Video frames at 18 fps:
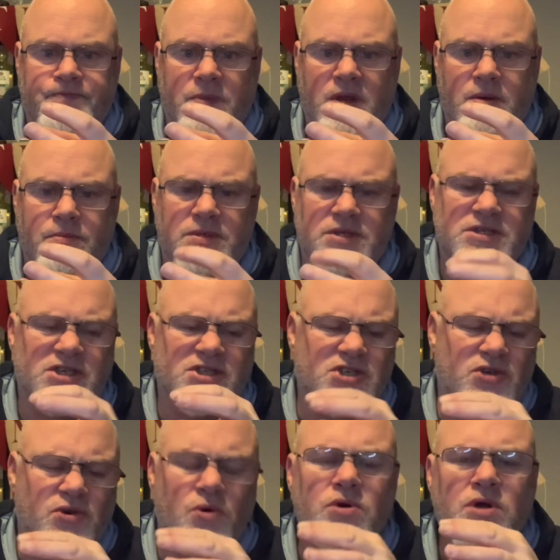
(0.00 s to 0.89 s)

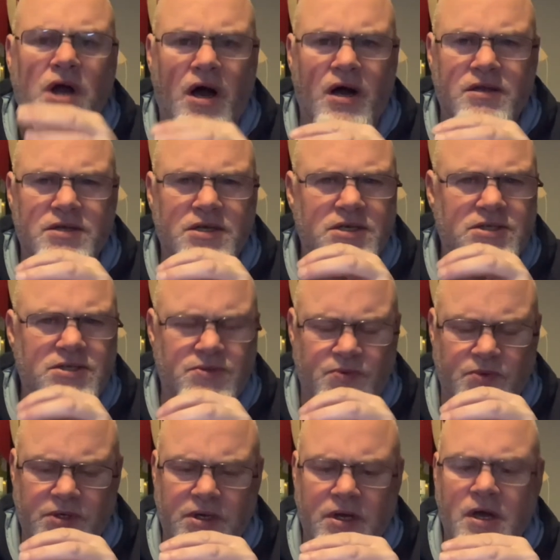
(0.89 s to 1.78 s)
medicinal candy
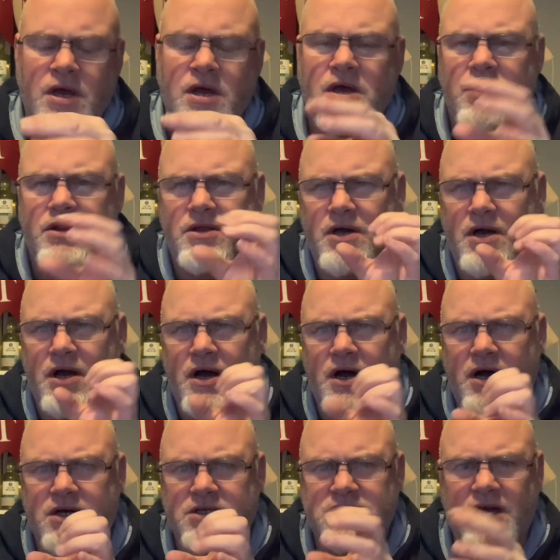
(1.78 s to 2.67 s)
sweet that
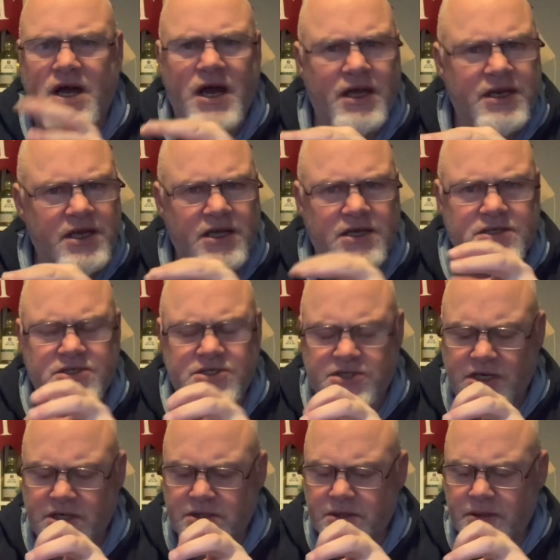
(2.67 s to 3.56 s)
has a honey
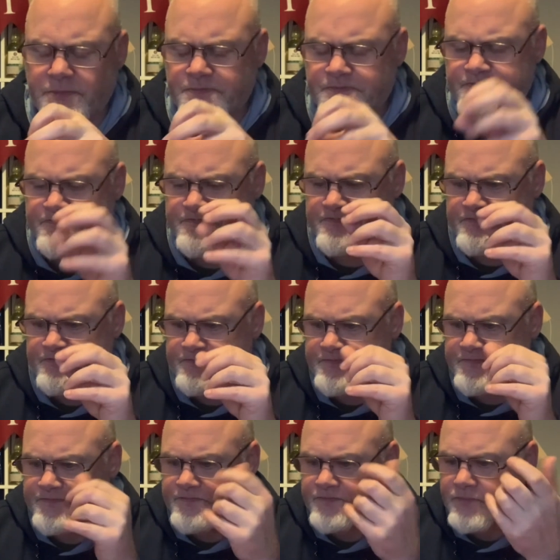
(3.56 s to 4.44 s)
inside them.
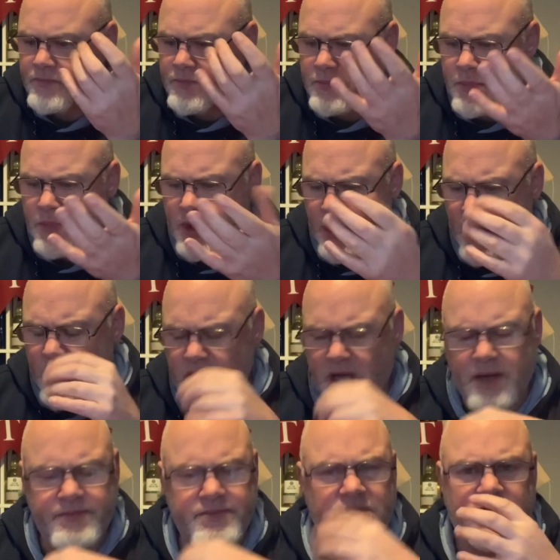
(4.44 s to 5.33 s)

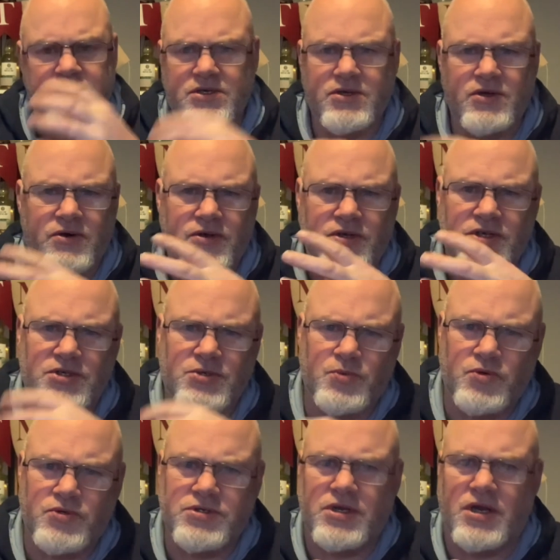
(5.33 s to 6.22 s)
You're
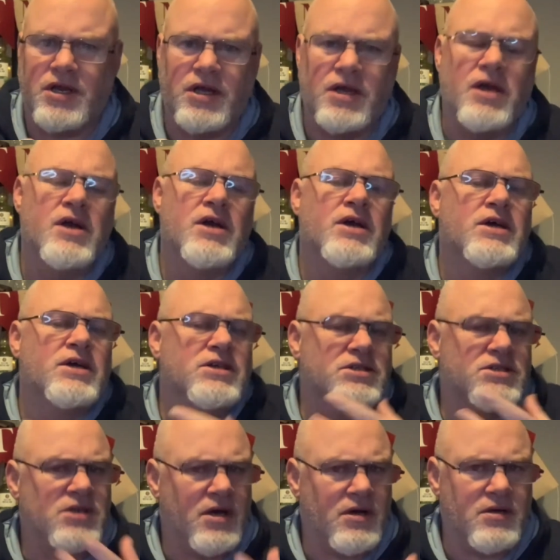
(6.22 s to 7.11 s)
supposed to like
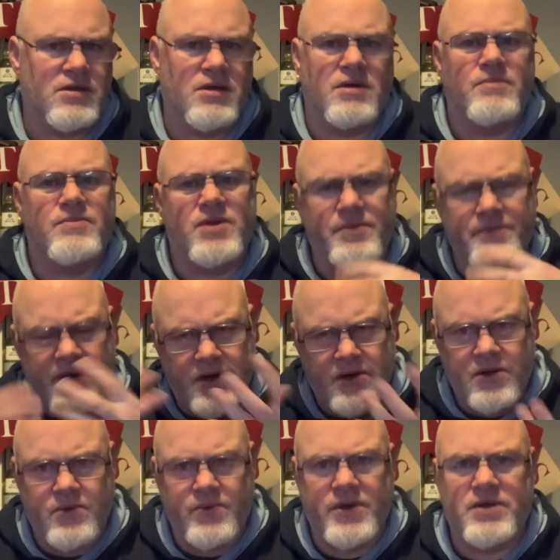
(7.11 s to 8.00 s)
suck them, they
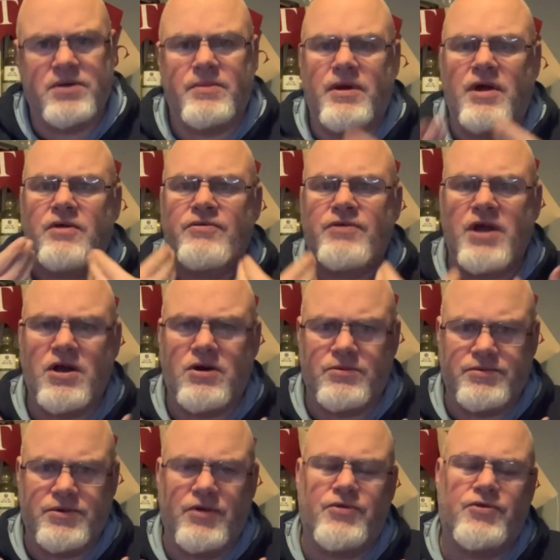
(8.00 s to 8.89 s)
melt away in your mouth,
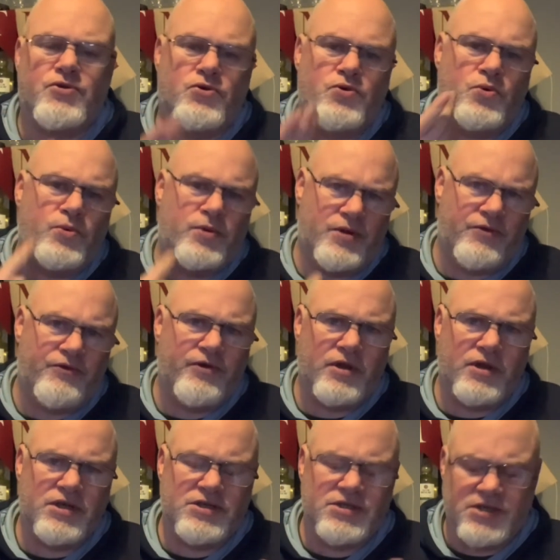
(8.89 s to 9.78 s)
help your throat with the
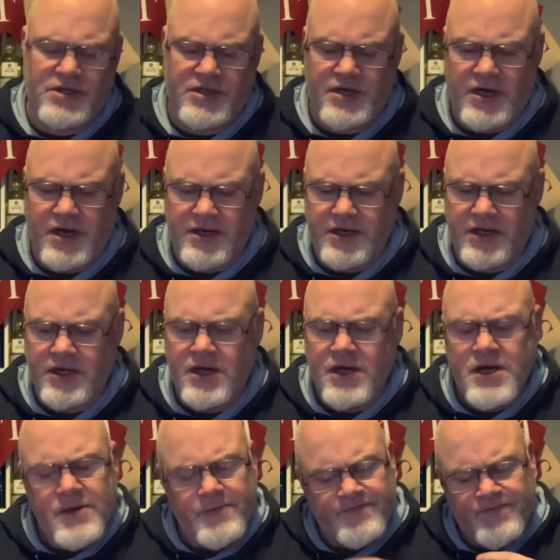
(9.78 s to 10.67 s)
release of the honey,
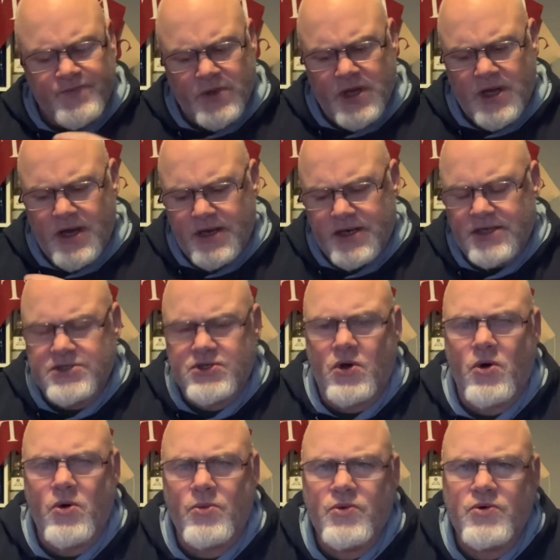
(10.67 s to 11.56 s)
and it's
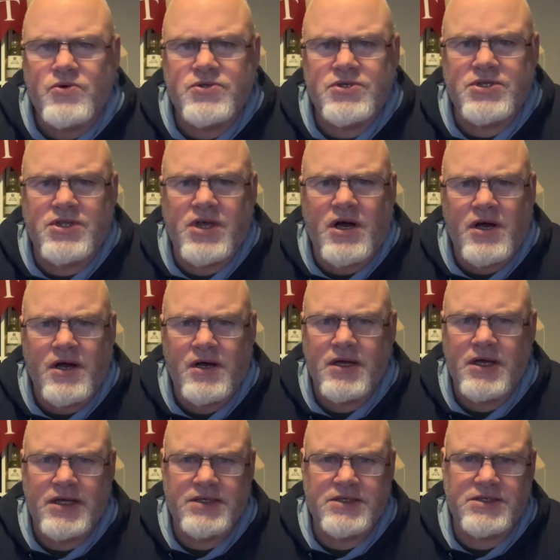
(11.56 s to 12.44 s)
almost that.
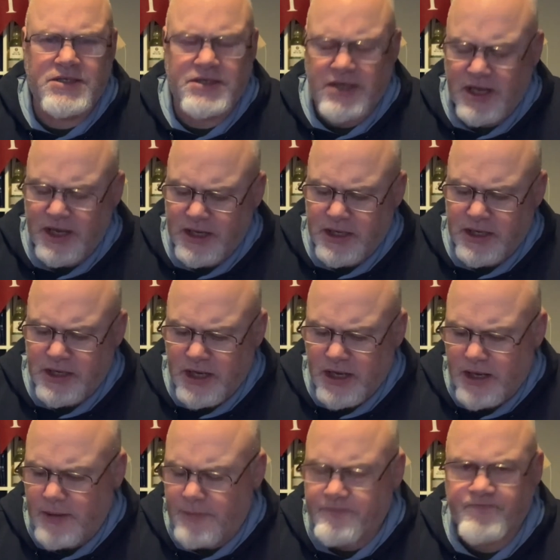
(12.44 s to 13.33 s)
It's like
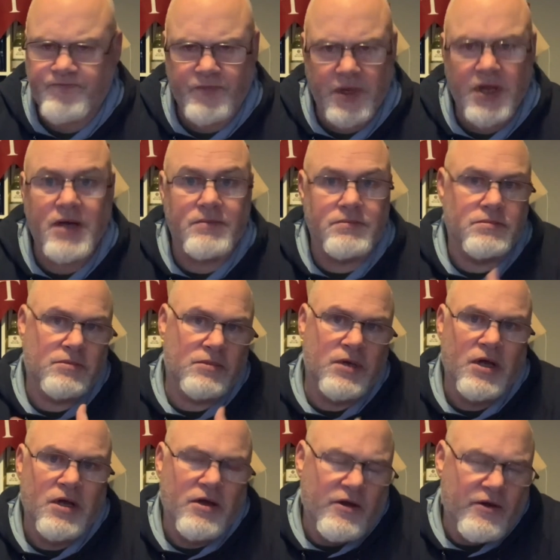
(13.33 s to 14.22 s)

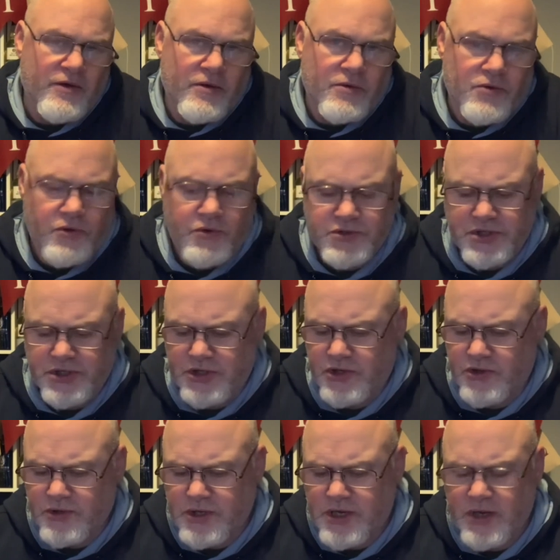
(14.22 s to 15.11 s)
those in
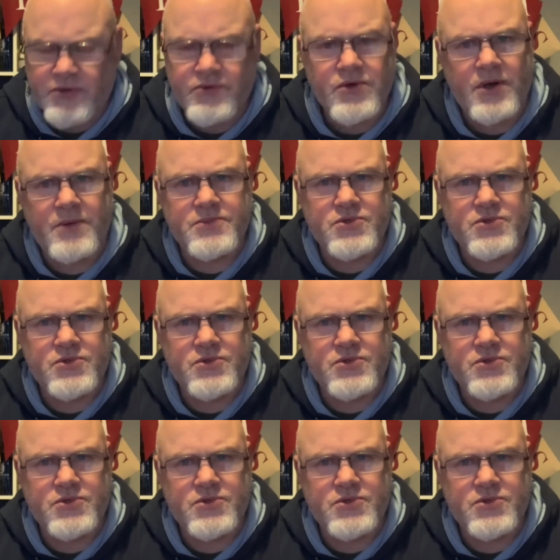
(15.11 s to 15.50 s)
the UK will know what I'm